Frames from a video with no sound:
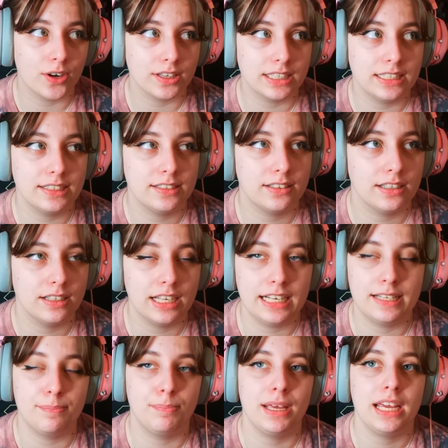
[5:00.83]
or at least
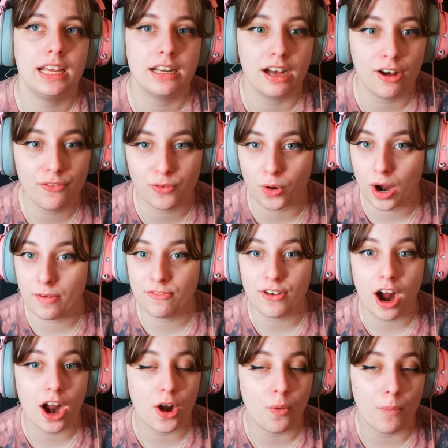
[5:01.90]
it's big enough or I'm
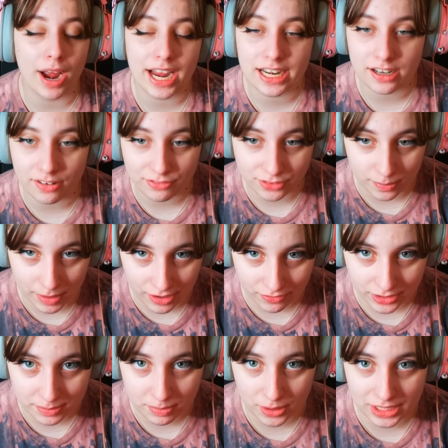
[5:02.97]
far away enough from
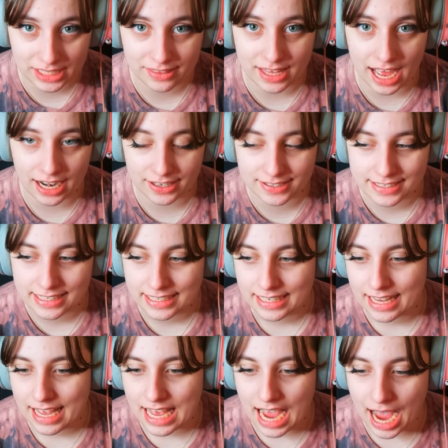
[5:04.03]
everybody that
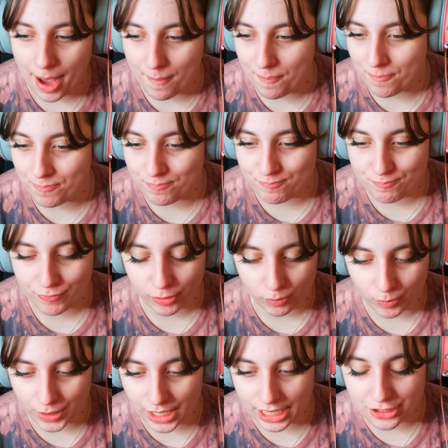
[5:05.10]
um,
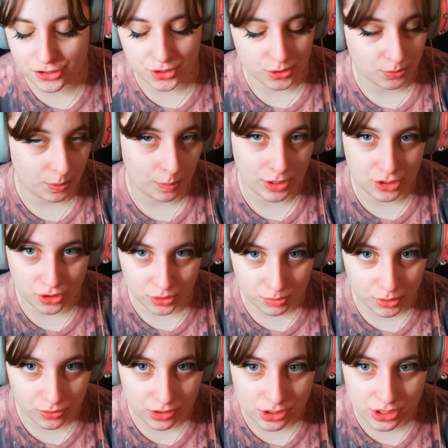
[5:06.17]
when I do when we do
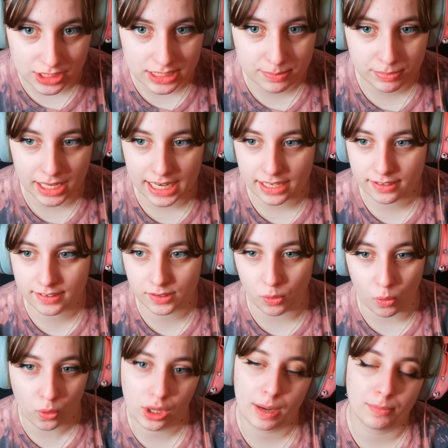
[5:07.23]
move into this place,
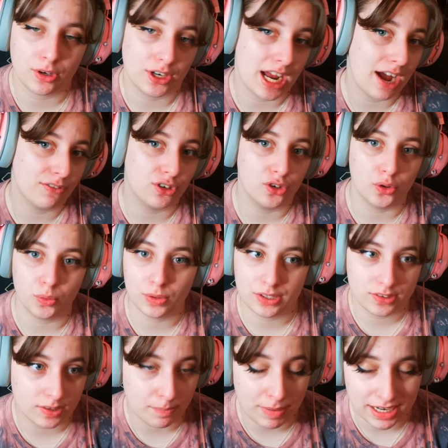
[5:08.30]
all I'm going to have to do
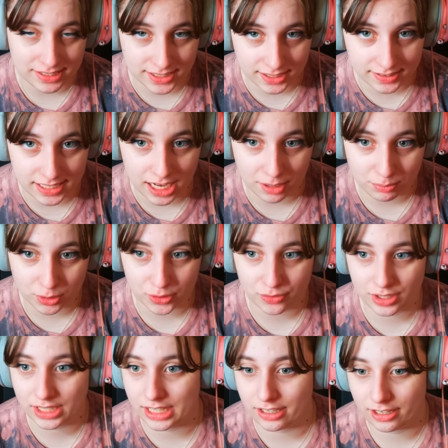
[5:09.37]
is some basic
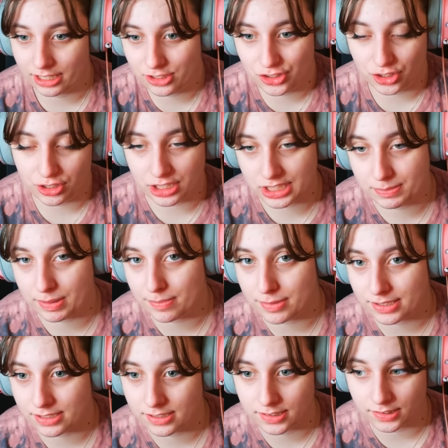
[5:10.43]
soundproofing, and it should just be
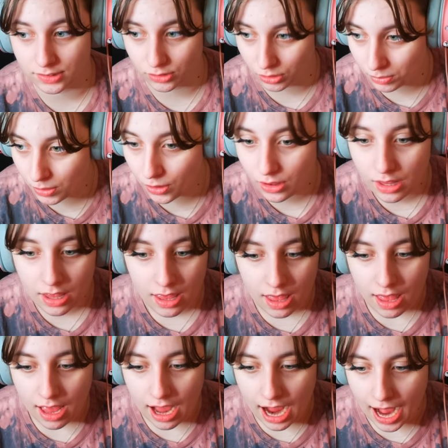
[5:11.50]
business as normal.
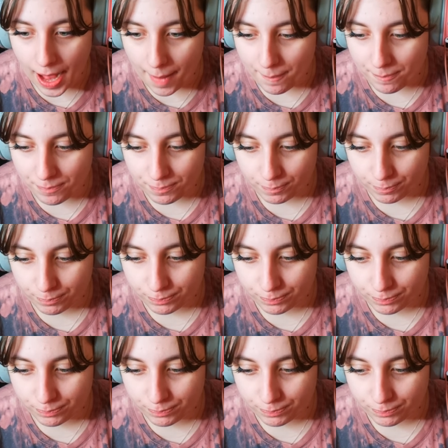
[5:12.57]
Um,